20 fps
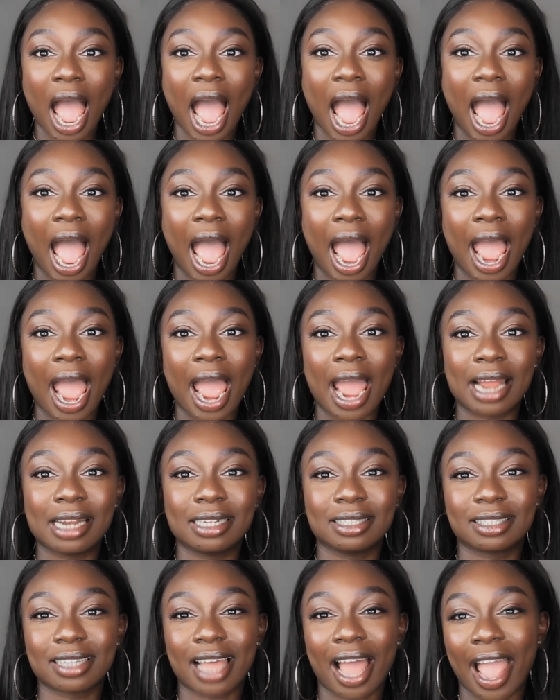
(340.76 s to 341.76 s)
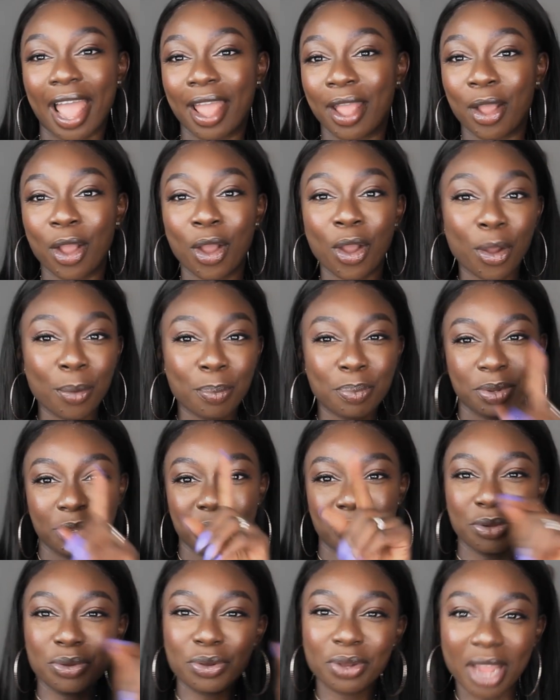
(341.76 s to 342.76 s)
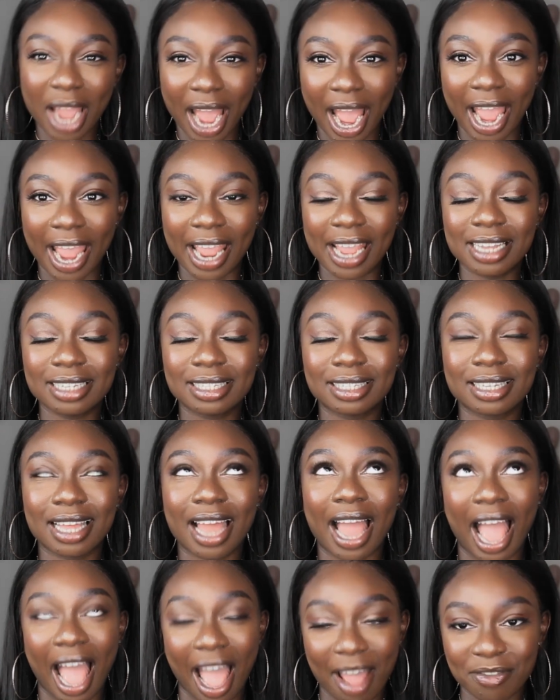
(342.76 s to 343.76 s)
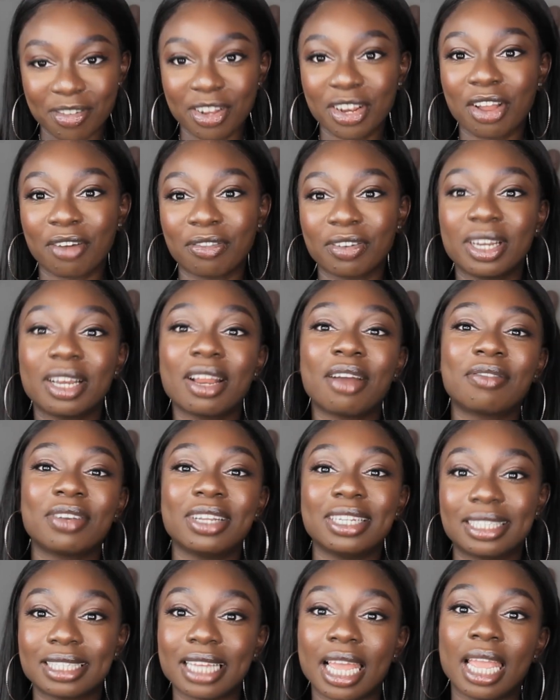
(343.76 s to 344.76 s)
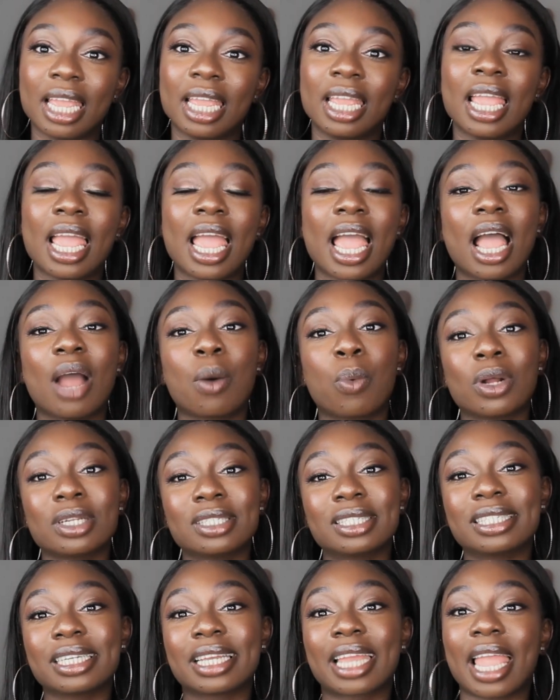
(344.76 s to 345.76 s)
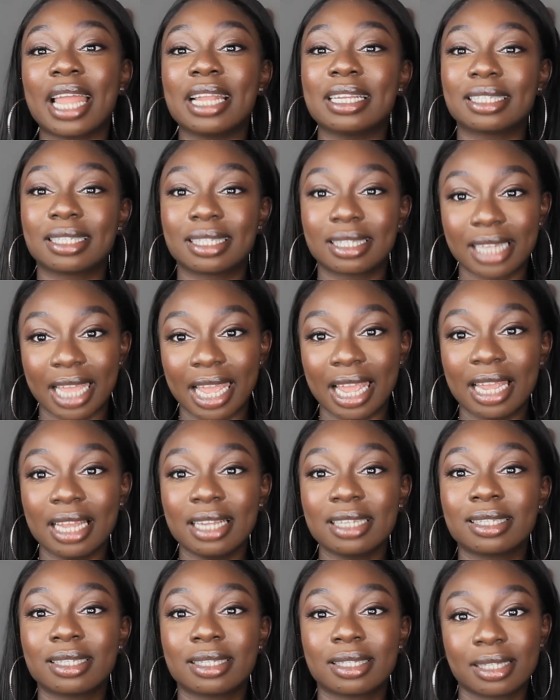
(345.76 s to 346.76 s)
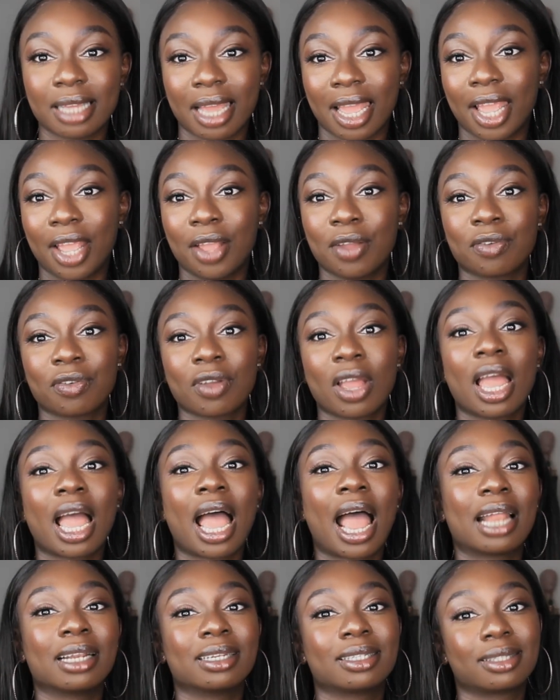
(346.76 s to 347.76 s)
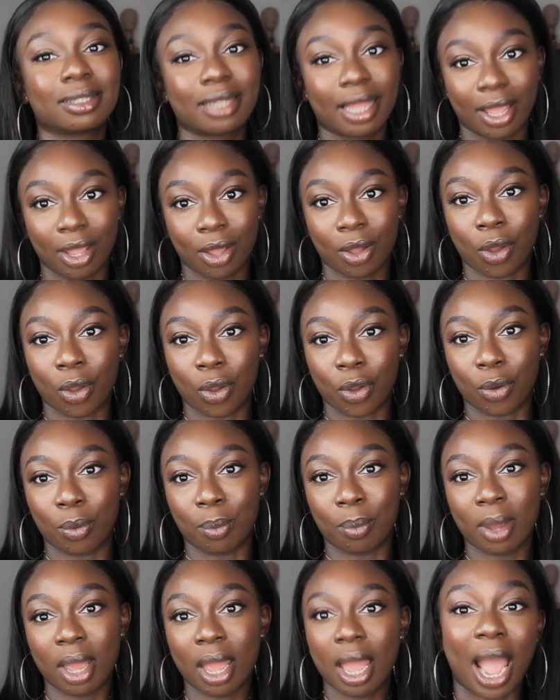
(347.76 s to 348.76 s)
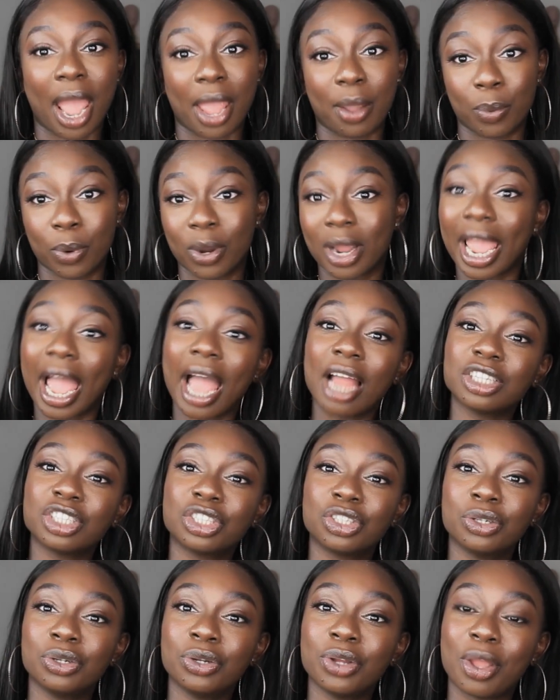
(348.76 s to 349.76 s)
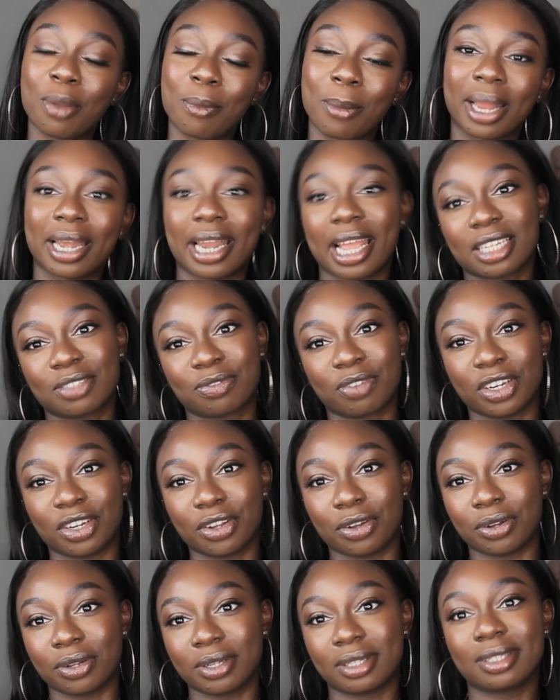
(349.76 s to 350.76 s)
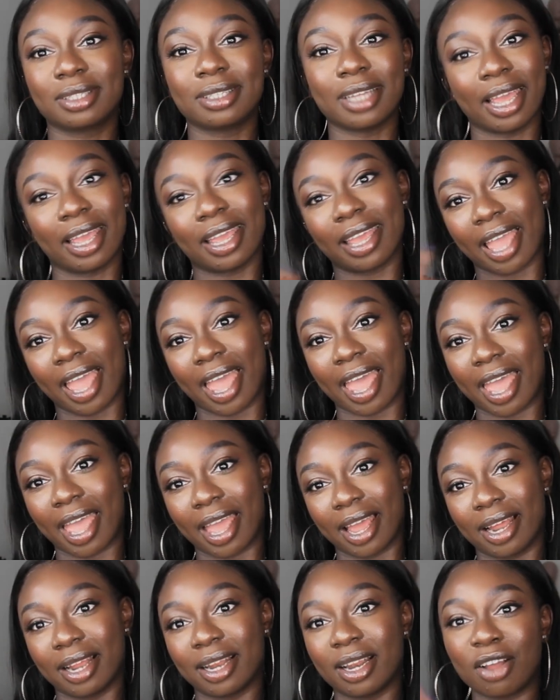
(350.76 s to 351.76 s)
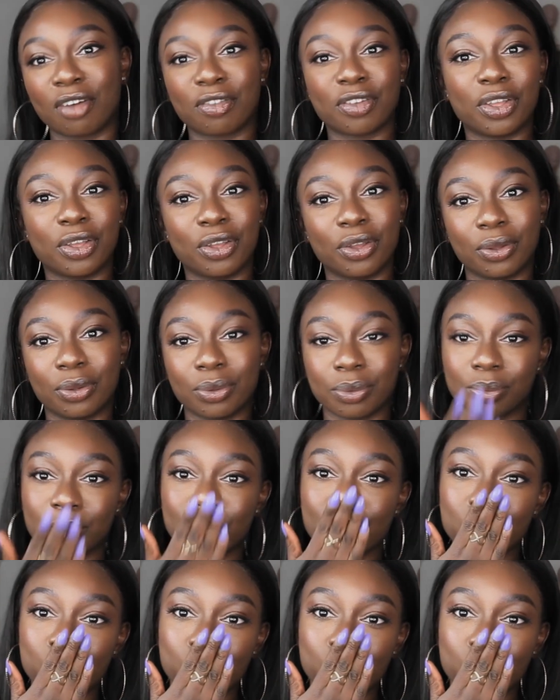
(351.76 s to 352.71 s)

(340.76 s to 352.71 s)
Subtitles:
and I hope you guys have a lovely day. Once again, stay safe and stay home. I will catch you in my next video. Take care. Love you.